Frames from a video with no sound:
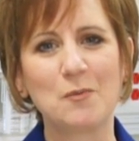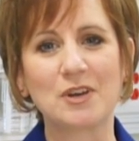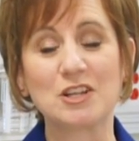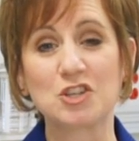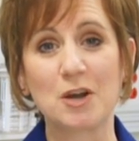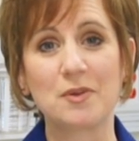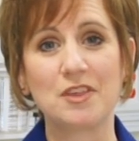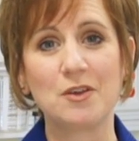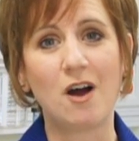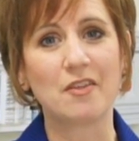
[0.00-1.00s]
We want to share
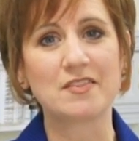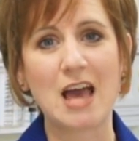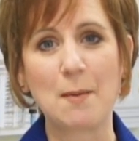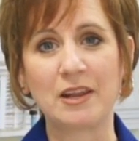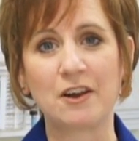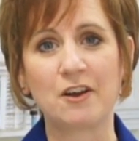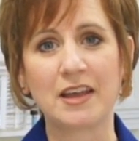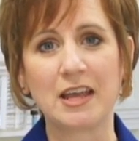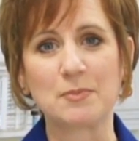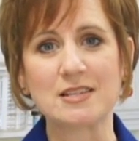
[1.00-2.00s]
with you all that's happening on our
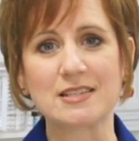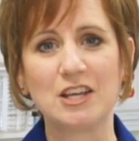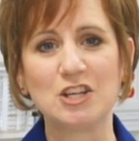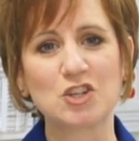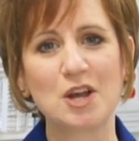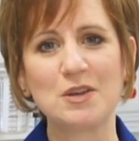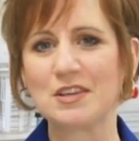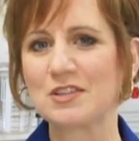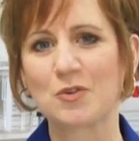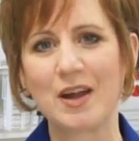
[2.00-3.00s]
campus, show you
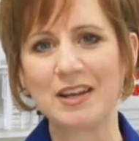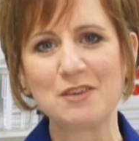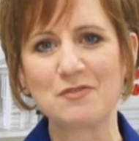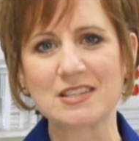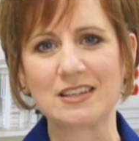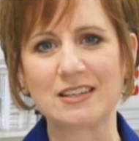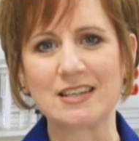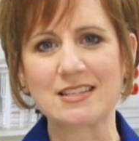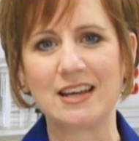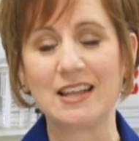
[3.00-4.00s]
these great new
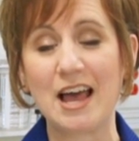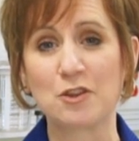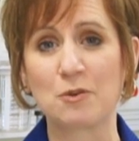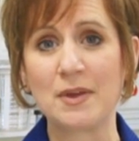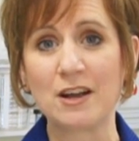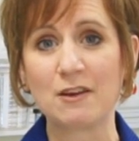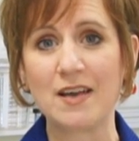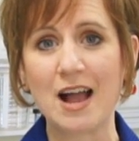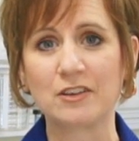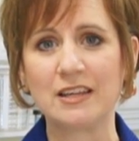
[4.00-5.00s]
facilities, allow you to meet our
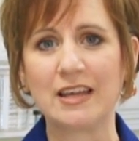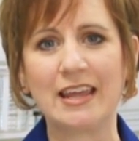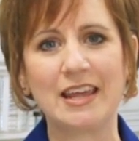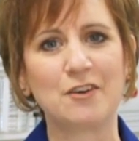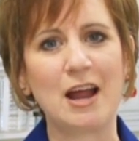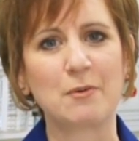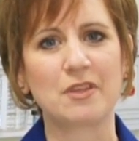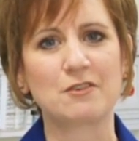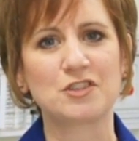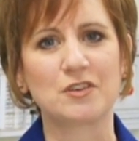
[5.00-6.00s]
faculty, and interact
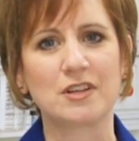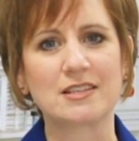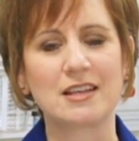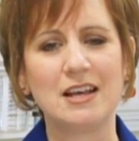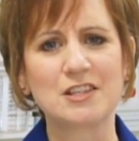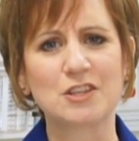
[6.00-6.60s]
with our students.